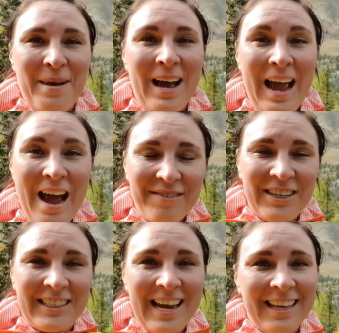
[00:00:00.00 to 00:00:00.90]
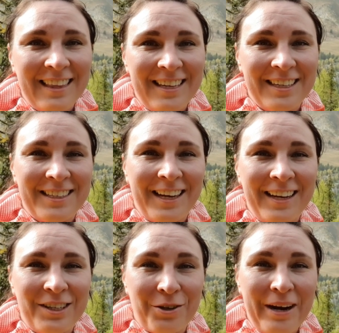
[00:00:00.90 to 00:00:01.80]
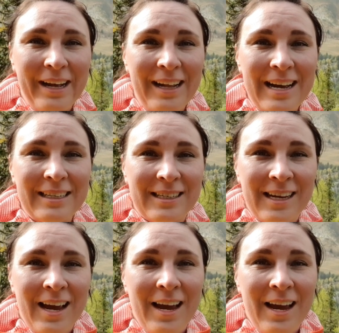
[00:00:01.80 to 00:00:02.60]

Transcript: I have to say that this trail has